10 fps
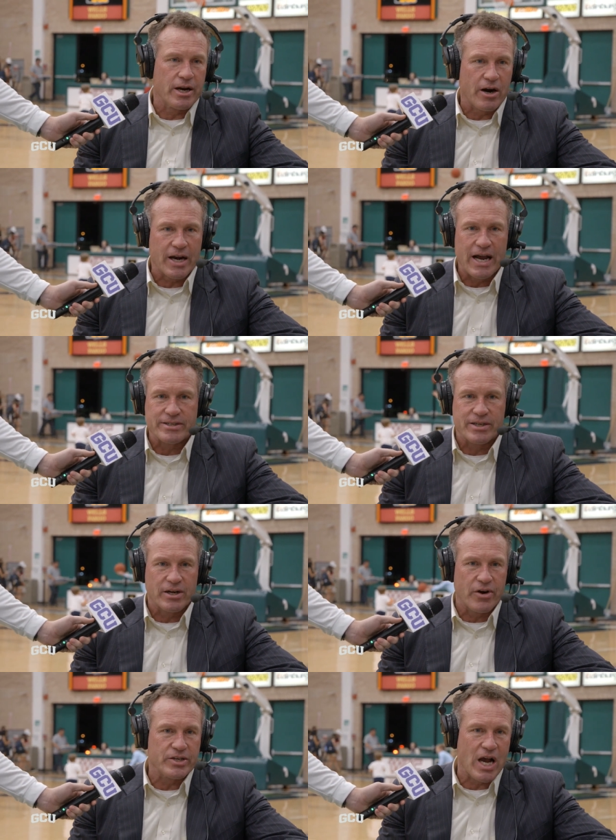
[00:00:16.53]
And our guys did
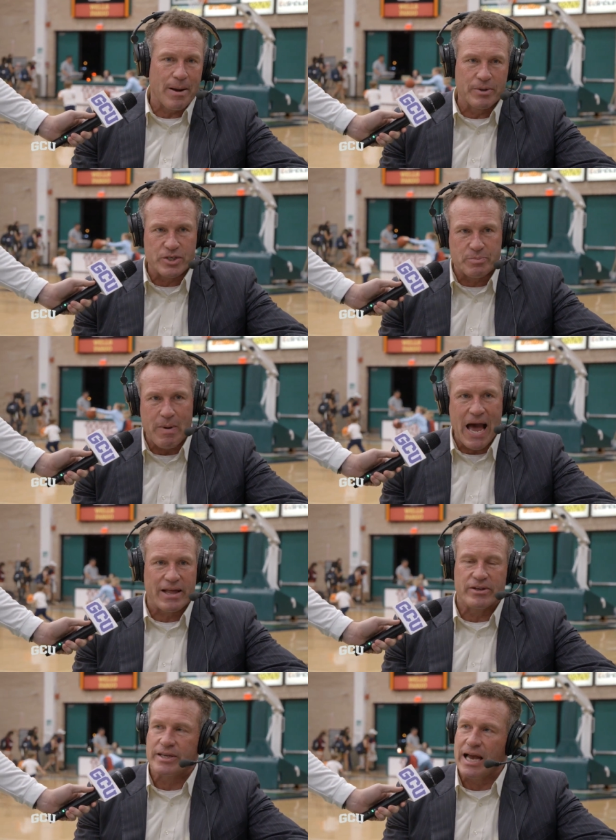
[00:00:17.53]
a great job of just
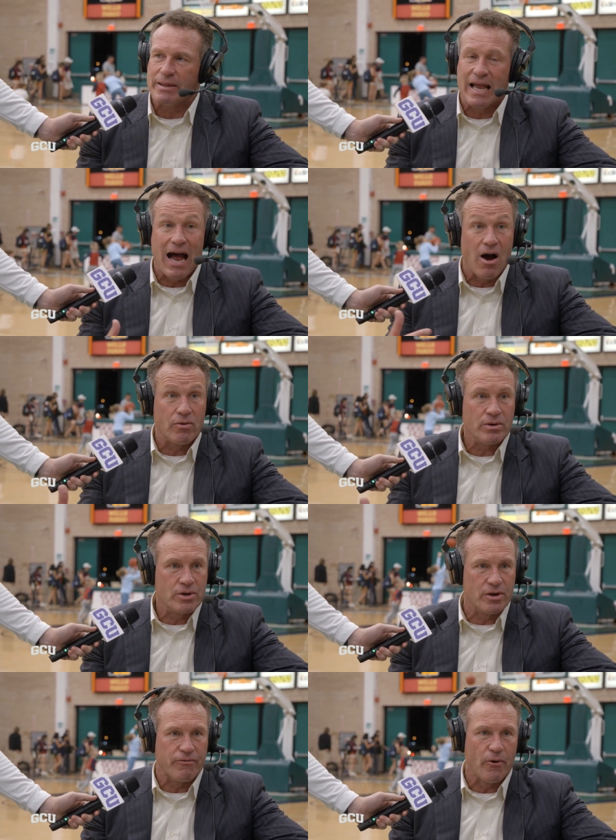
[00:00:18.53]
battling. Got down,
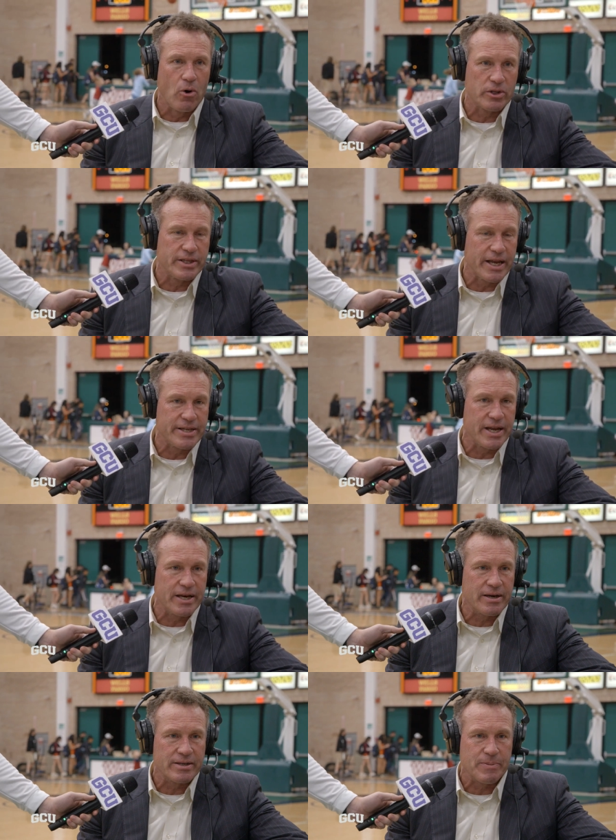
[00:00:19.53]
could have folded, they
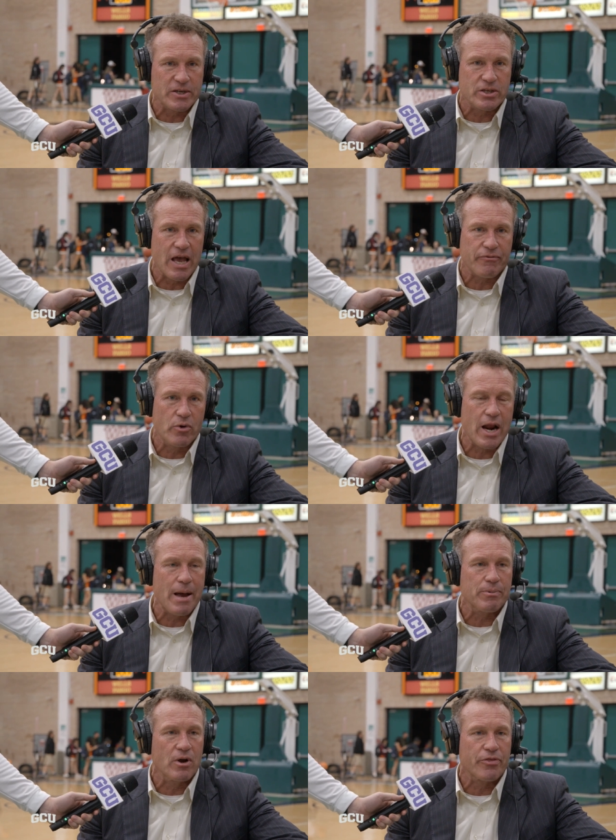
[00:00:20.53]
didn't, especially after what
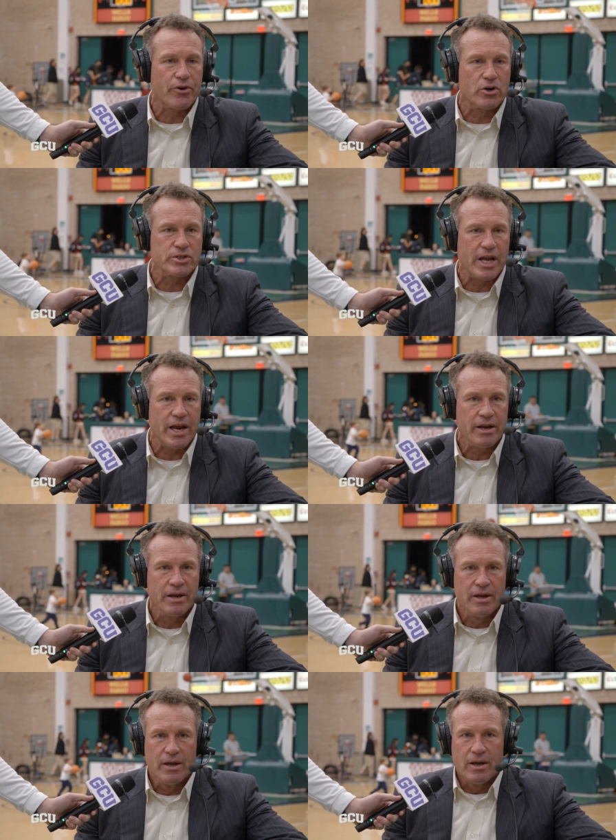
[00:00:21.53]
happened on Thursday.
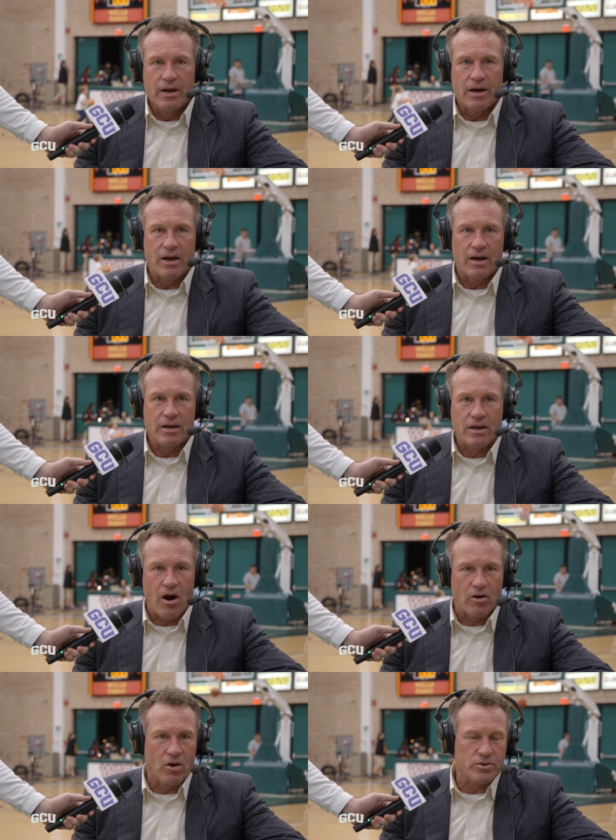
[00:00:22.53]
Uh,
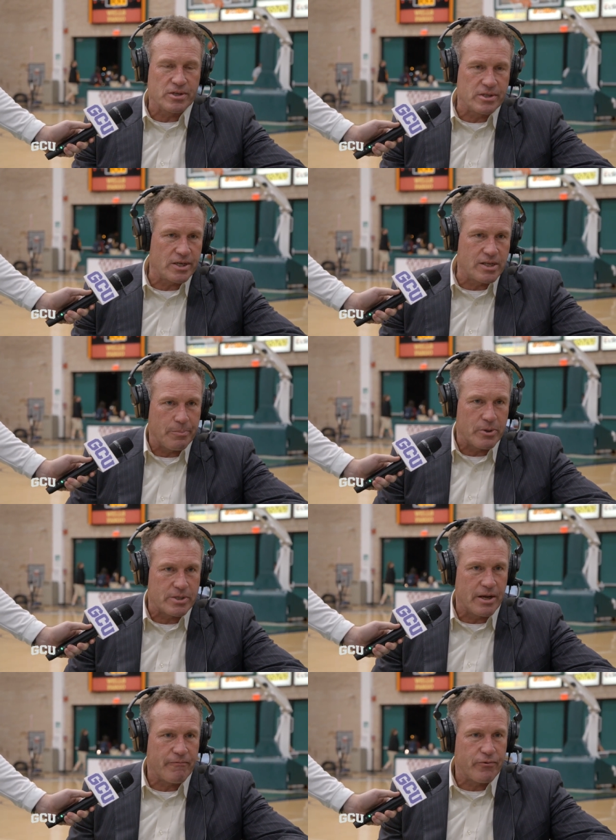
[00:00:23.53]
Carlos is
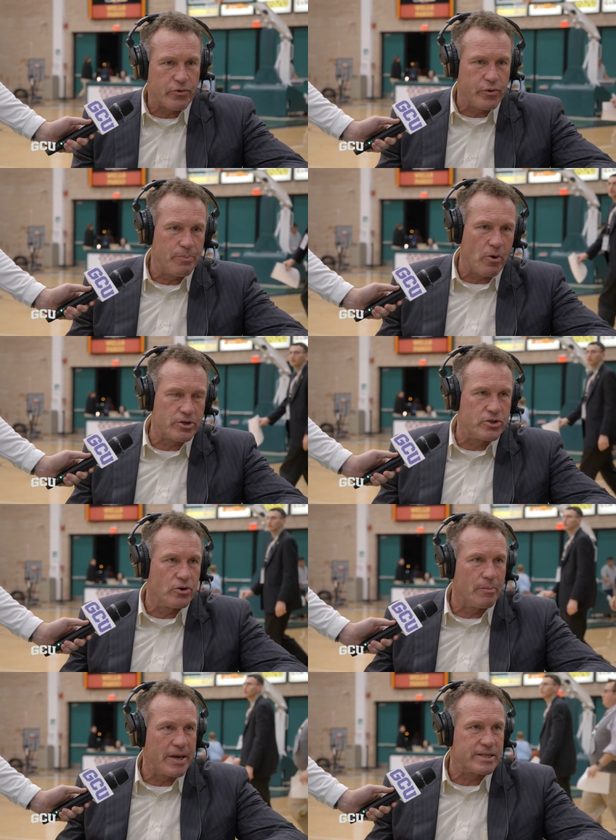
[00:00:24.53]
60% three-point
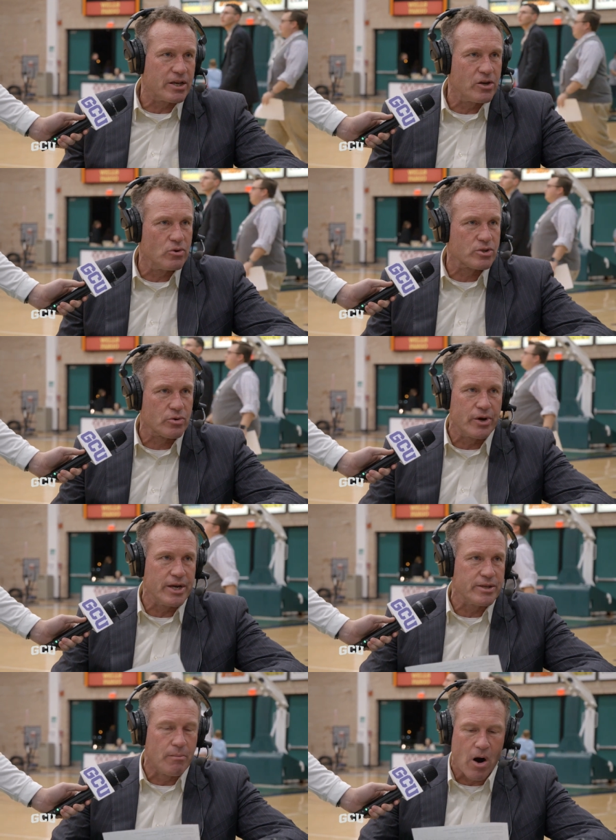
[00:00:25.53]
shooter, makes a huge
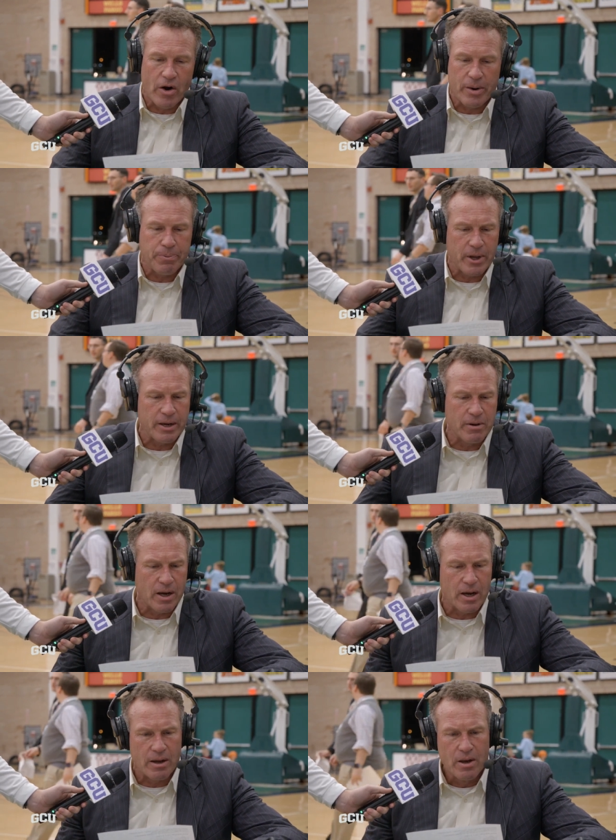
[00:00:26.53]
three. Damari played
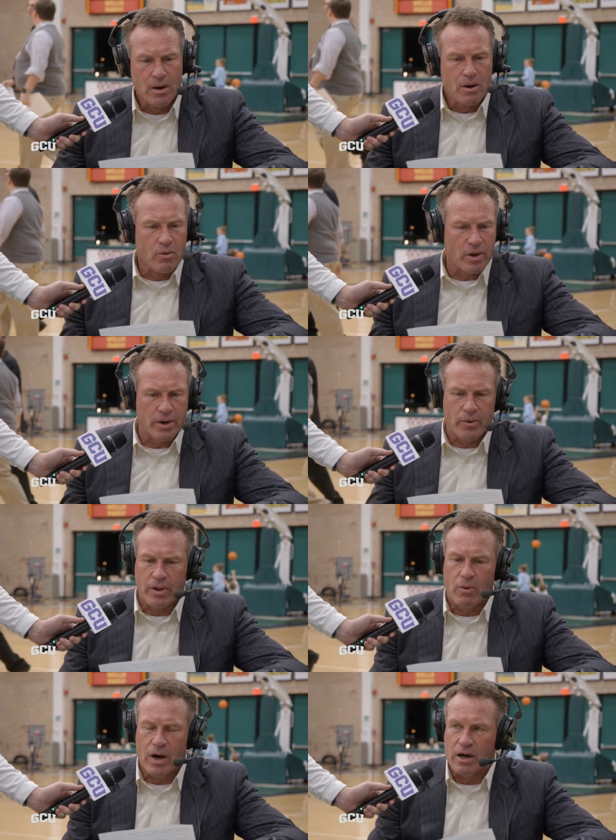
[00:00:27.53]
uh, really,
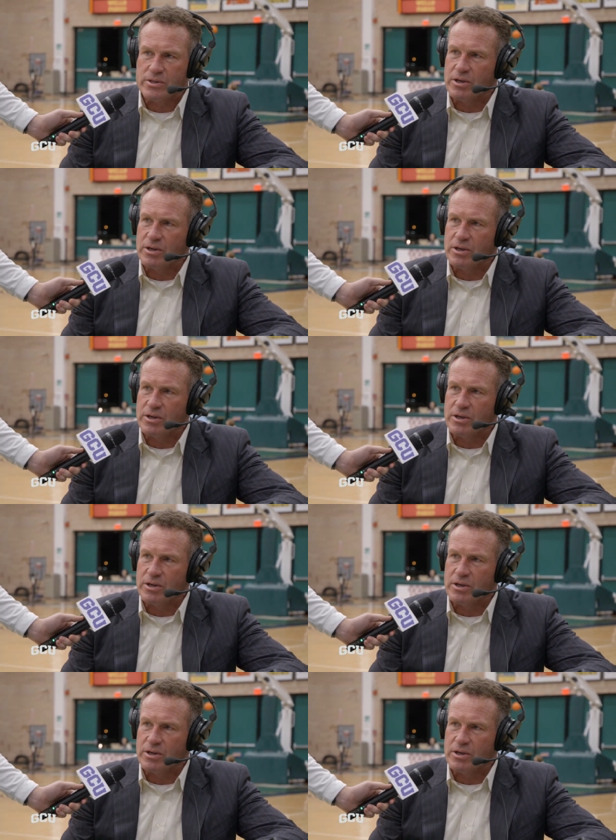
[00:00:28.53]
really well.